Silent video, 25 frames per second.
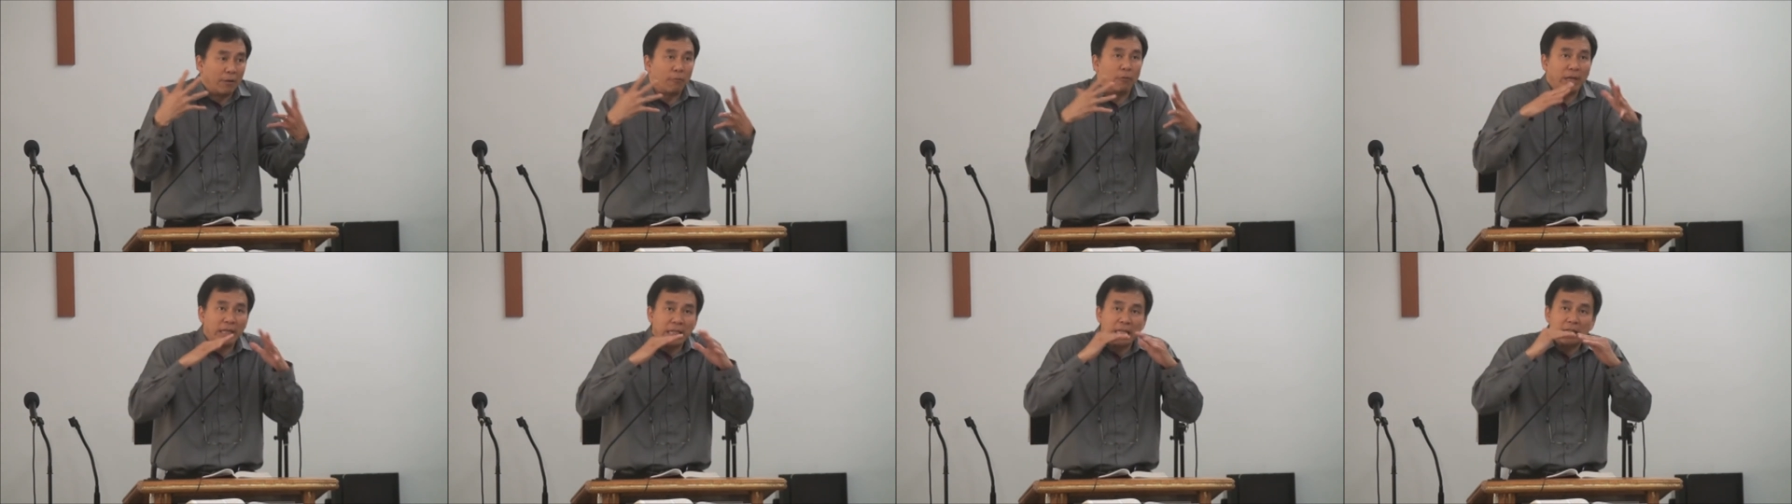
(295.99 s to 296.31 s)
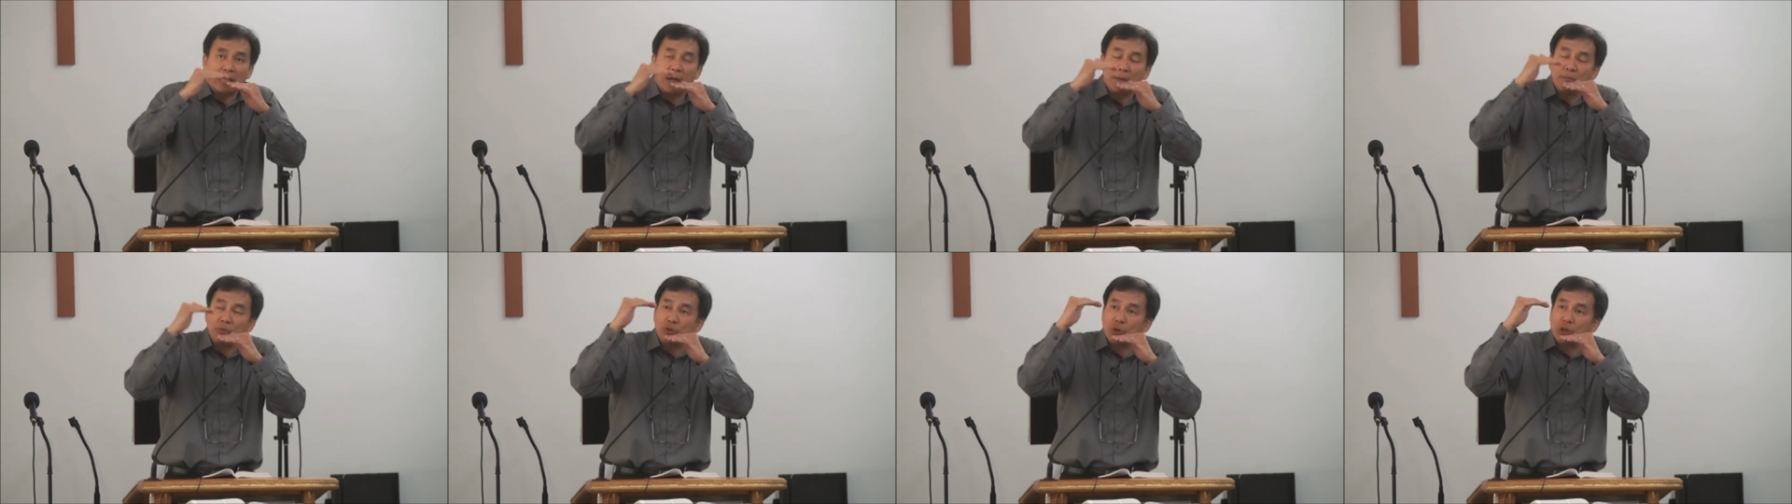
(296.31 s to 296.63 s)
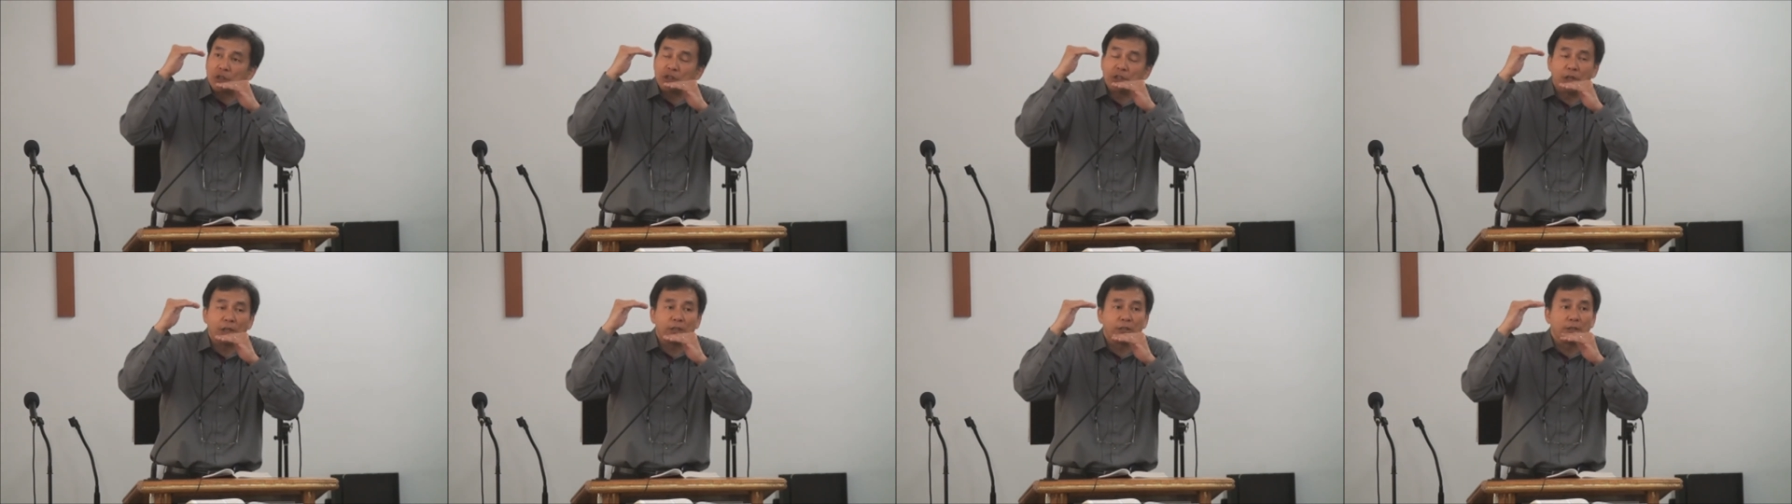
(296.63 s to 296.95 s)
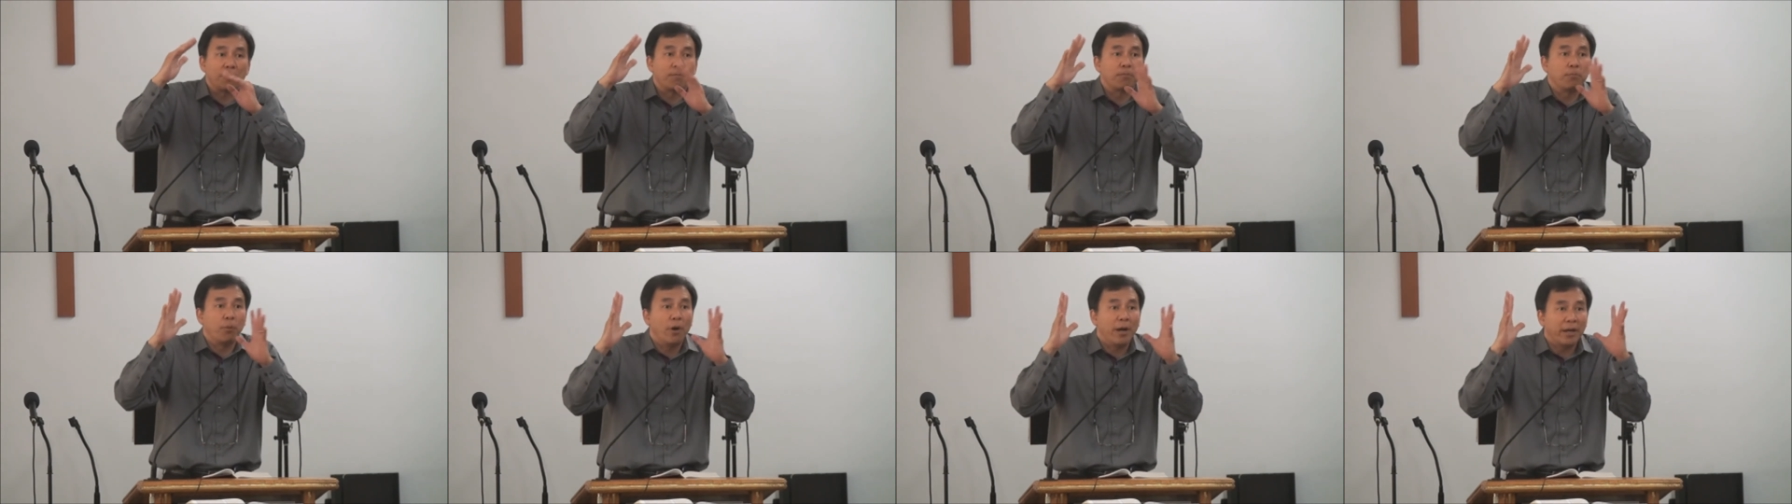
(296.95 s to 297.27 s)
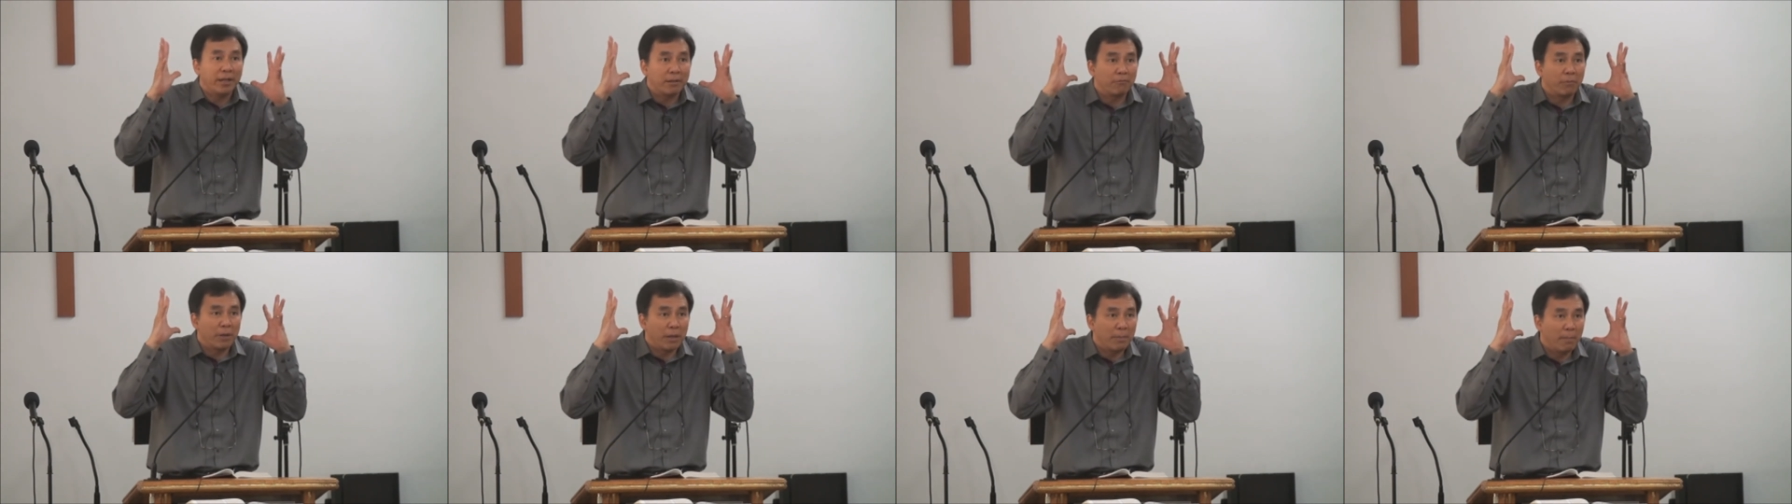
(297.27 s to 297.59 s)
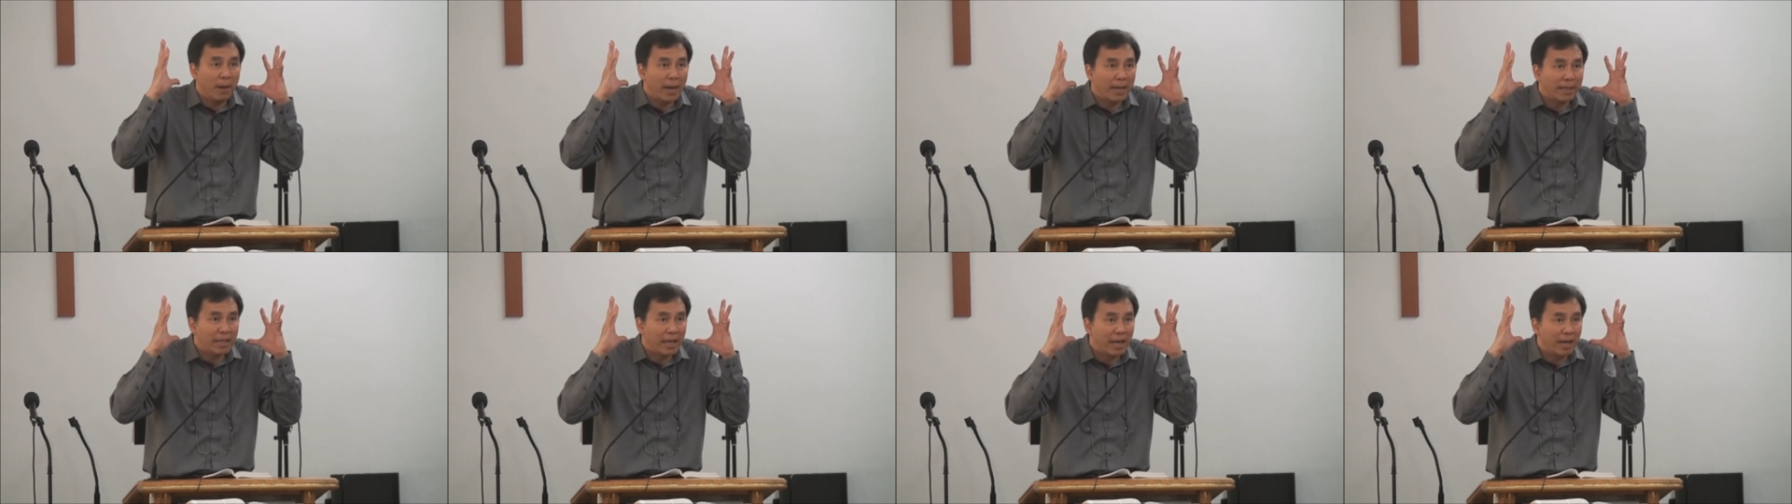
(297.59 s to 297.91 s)
when it comes to a certain point, we
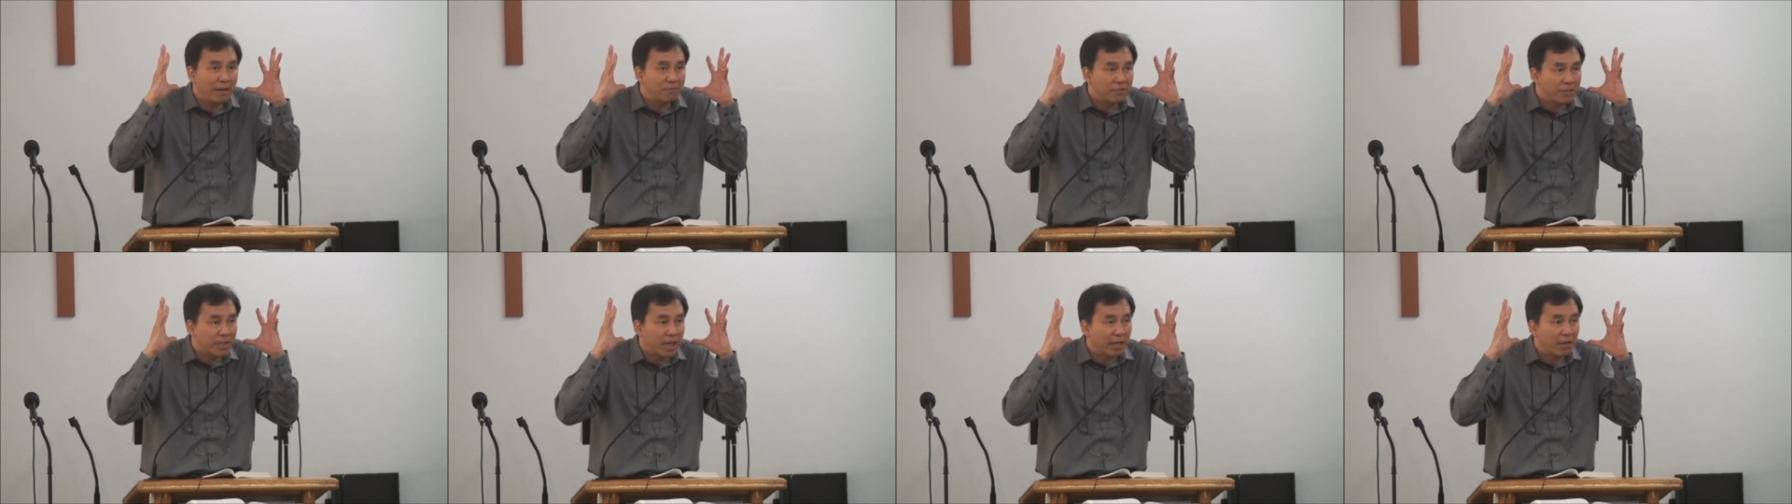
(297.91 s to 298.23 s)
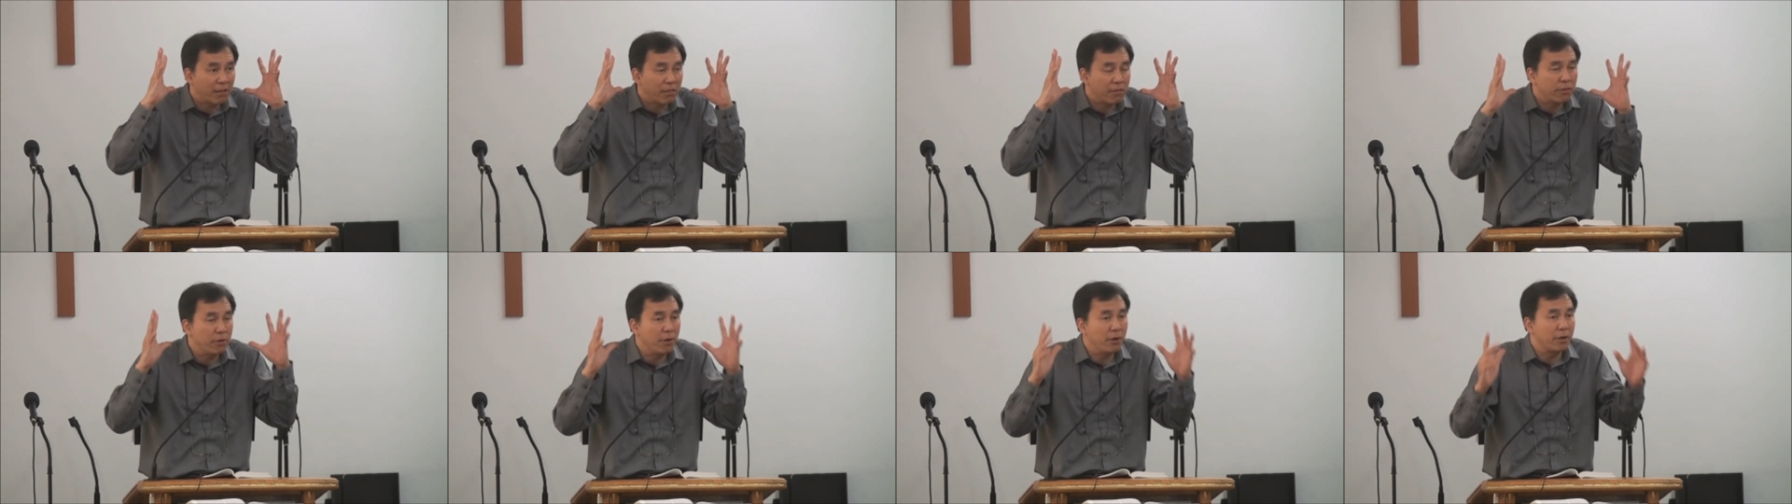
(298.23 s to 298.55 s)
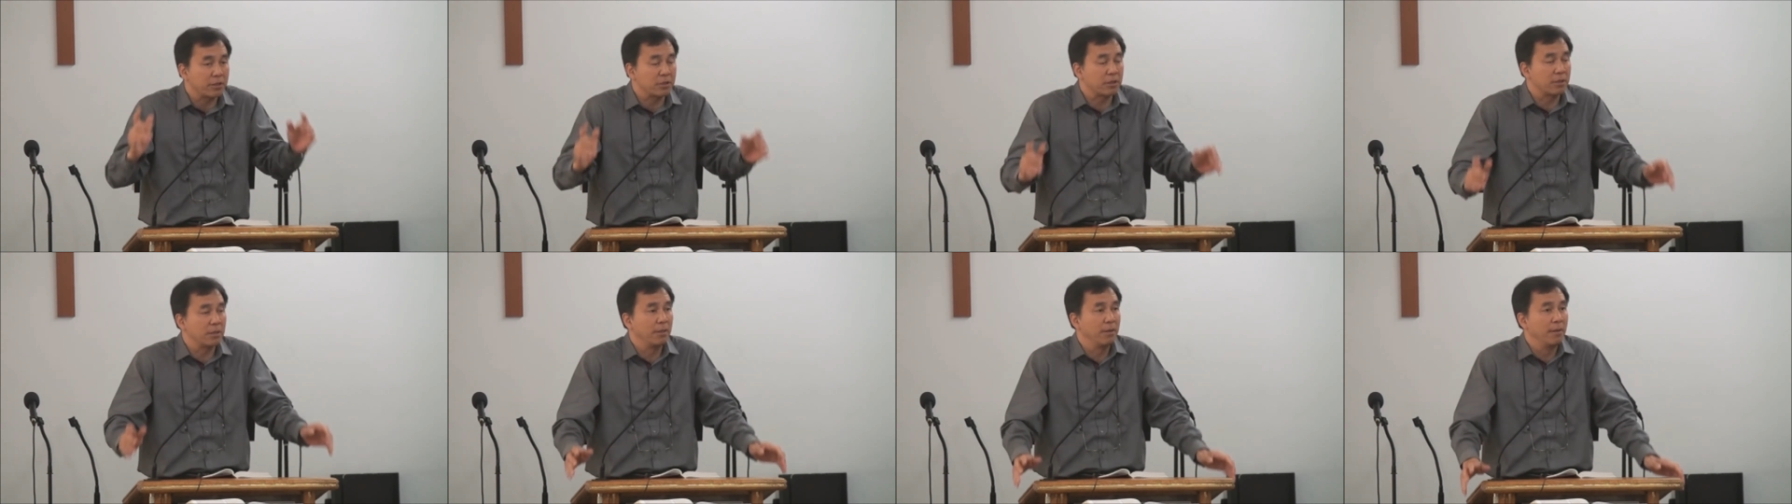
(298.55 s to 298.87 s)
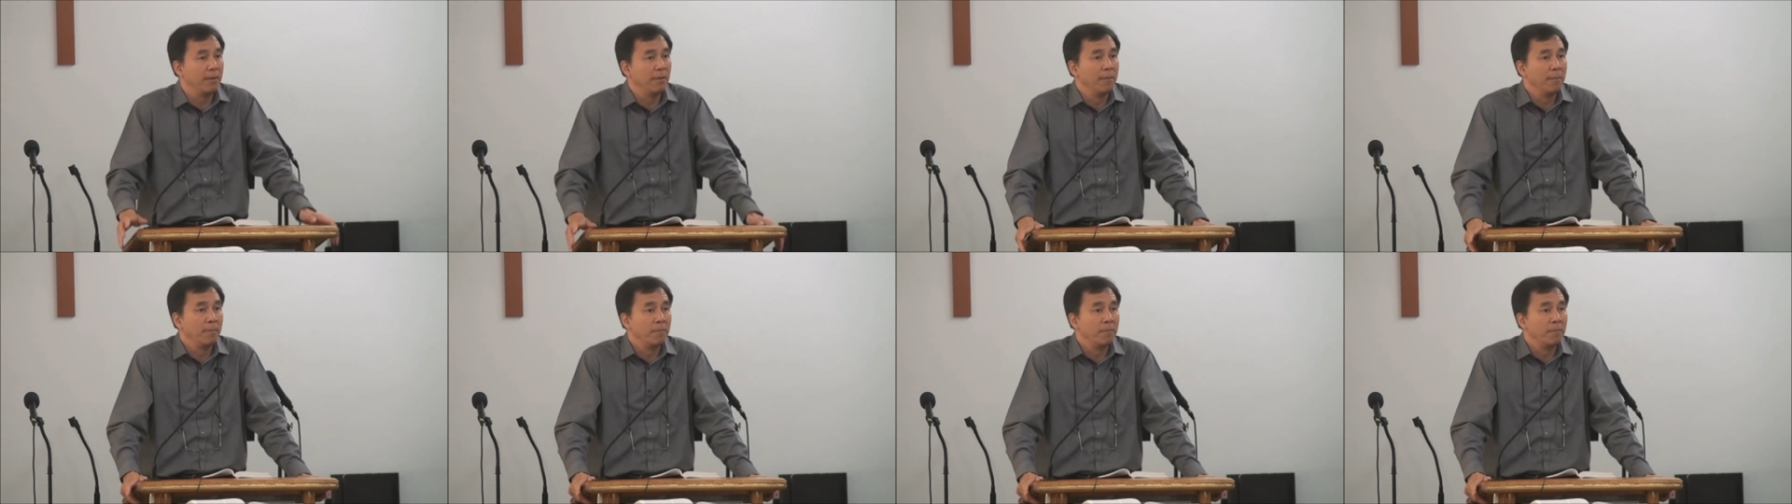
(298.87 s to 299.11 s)
might have second thoughts.